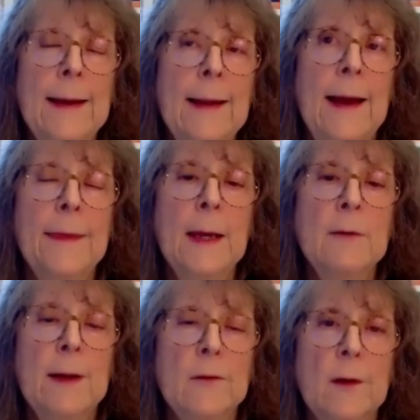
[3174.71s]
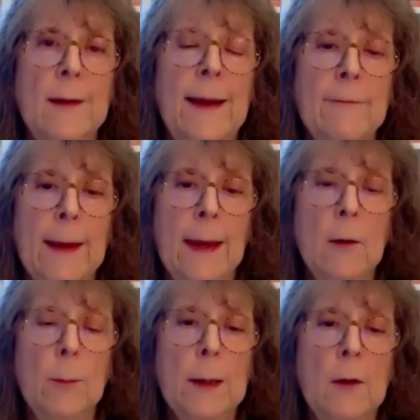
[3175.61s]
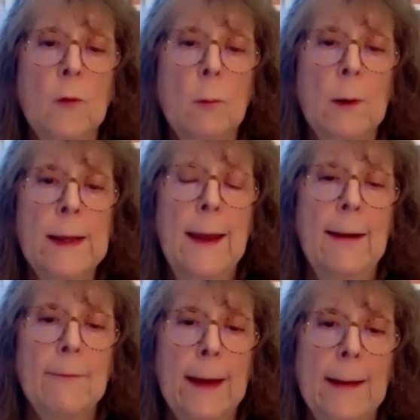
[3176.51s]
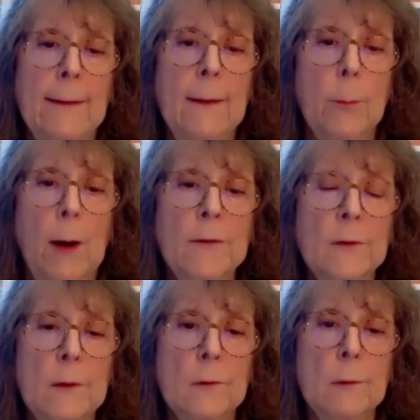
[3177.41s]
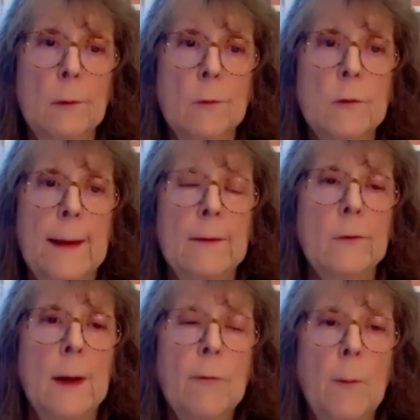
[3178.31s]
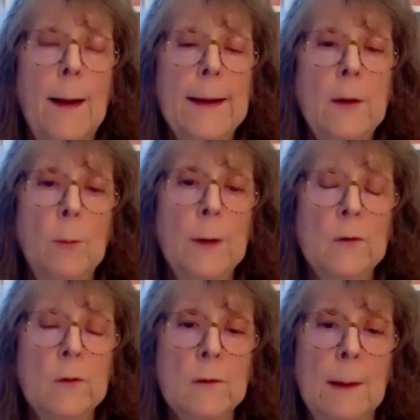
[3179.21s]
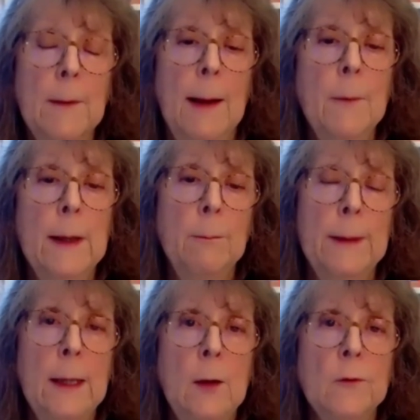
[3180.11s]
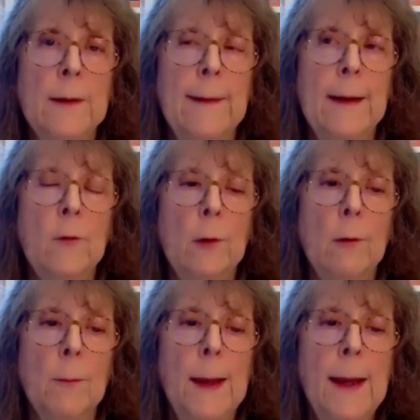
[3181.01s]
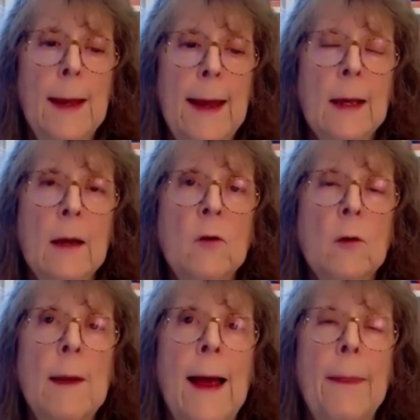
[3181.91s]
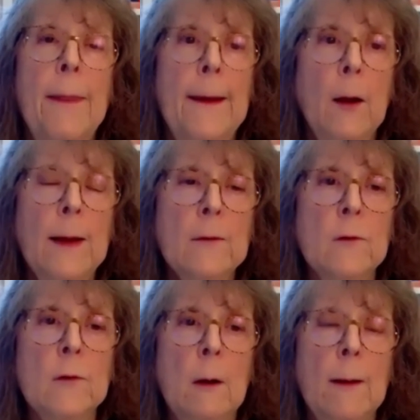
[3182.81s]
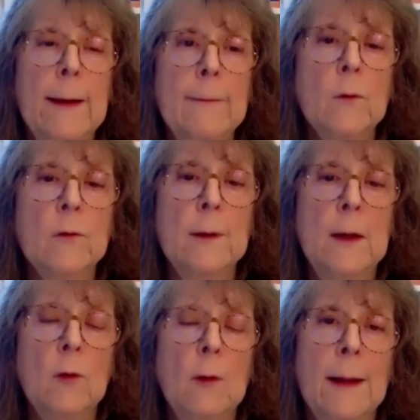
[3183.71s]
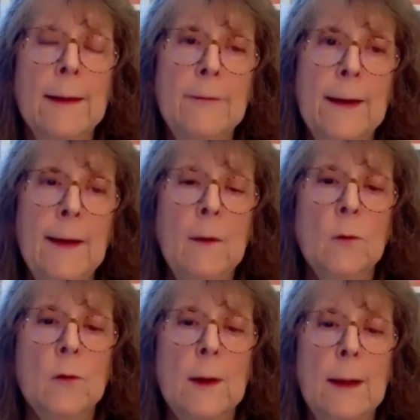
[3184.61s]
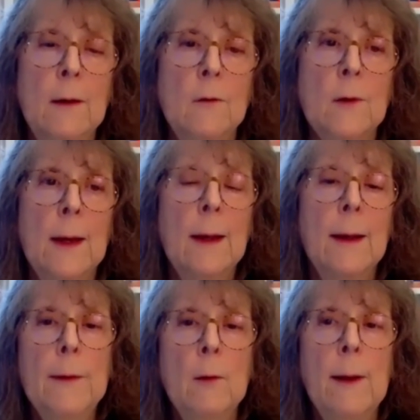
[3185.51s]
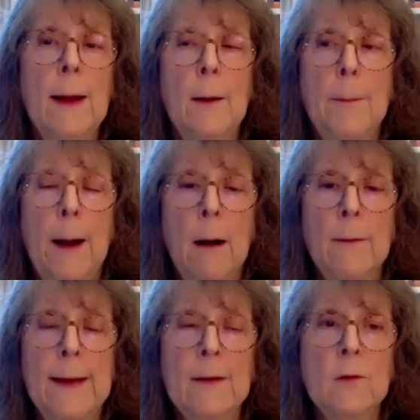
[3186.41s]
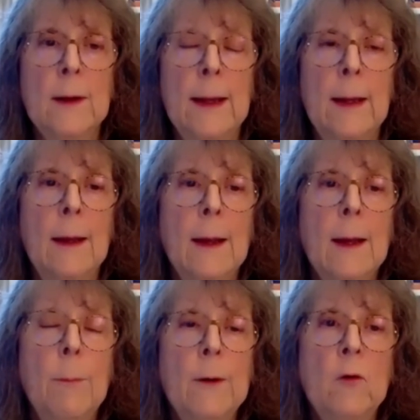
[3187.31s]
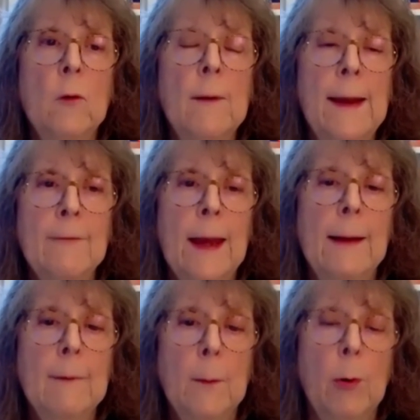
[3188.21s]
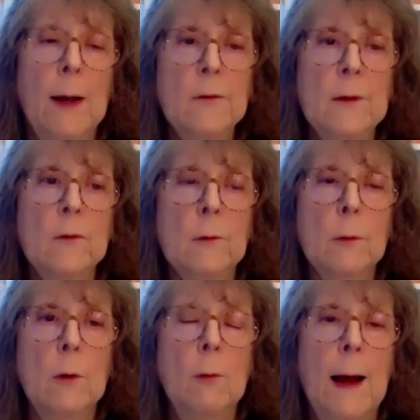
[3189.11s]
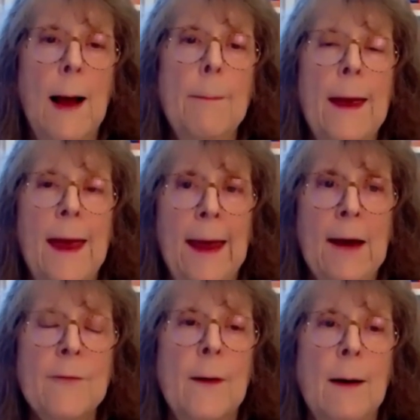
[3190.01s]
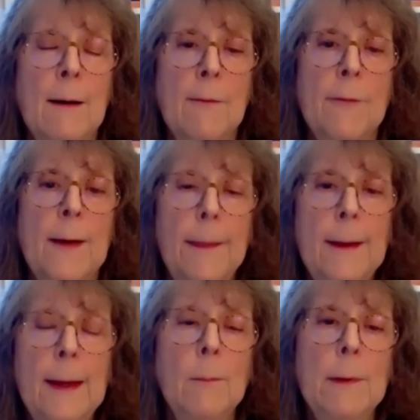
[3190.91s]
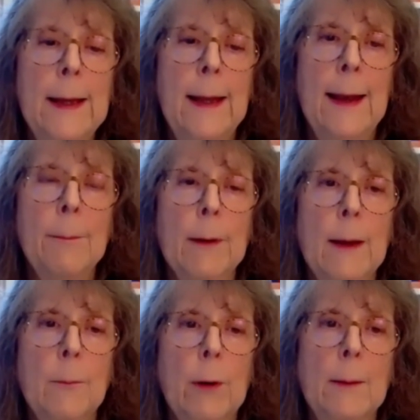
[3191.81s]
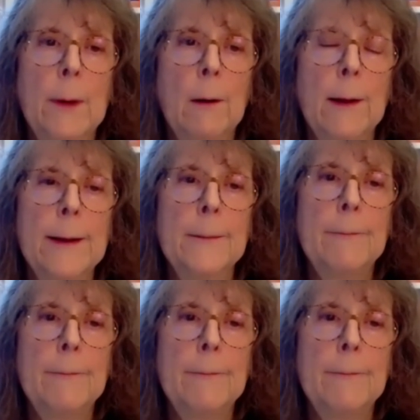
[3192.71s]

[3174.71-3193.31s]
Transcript: And I think of it as a navigator, because you're really navigating the process through. So that's for my new business. I'm going to be using that term, because you're not there necessarily in cities. You're not living in those cities. You're not a part of that city, but you're navigating the process through on behalf of the lead applicant primarily.